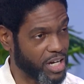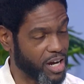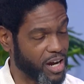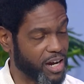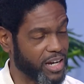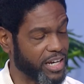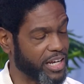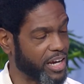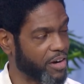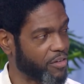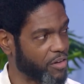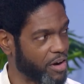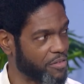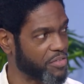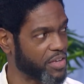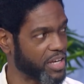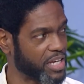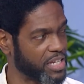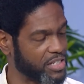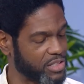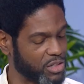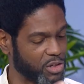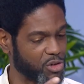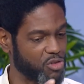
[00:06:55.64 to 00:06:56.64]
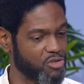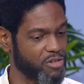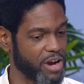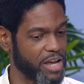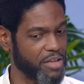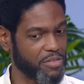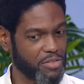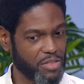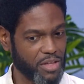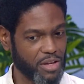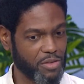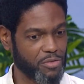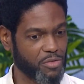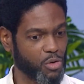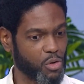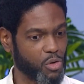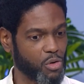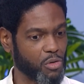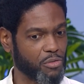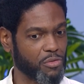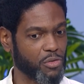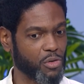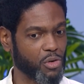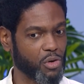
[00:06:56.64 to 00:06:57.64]
earlier. I think it's a great thing
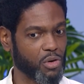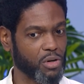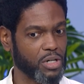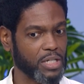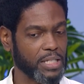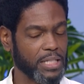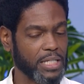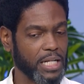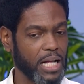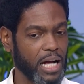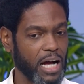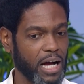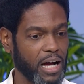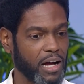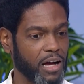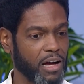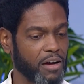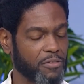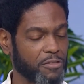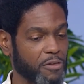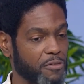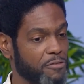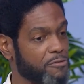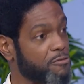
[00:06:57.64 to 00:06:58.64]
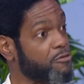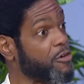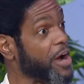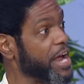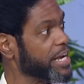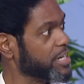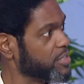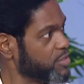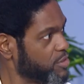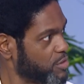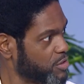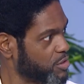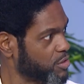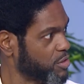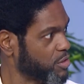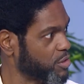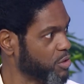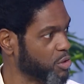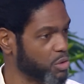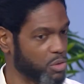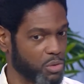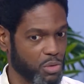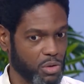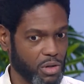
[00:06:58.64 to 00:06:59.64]
for friends
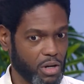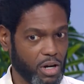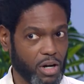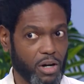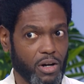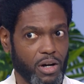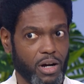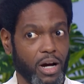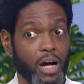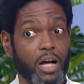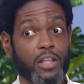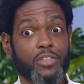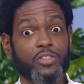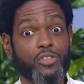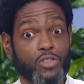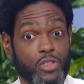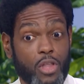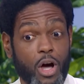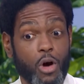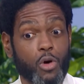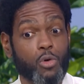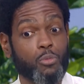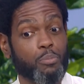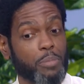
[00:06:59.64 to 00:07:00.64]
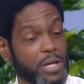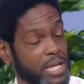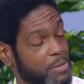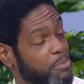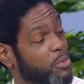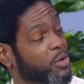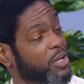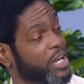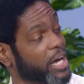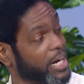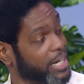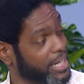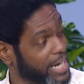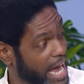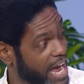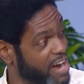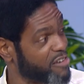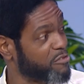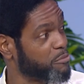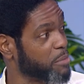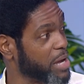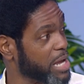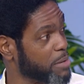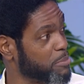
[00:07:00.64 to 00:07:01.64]
who know people that are going to
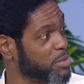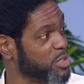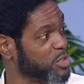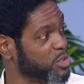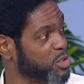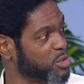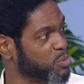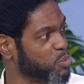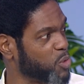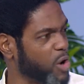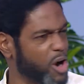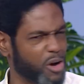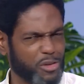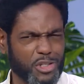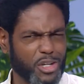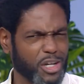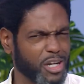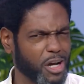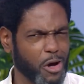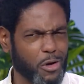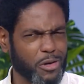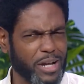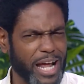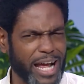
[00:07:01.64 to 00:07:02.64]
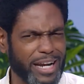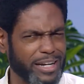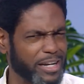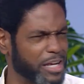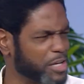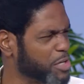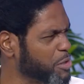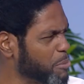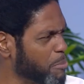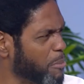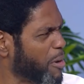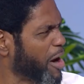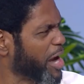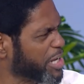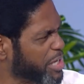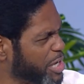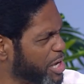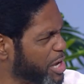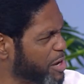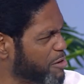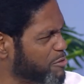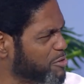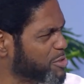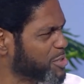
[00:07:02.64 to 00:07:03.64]
have babies as well. You can go down there, you can buy
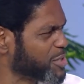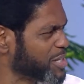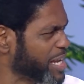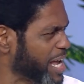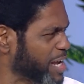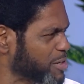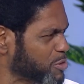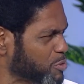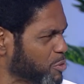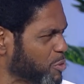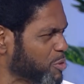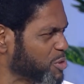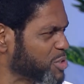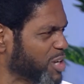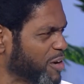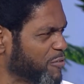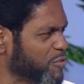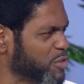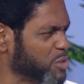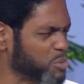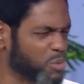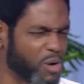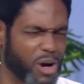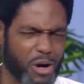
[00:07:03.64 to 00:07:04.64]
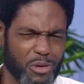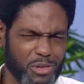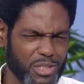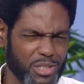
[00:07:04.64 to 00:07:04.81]
gifts and that sort of stuff as well.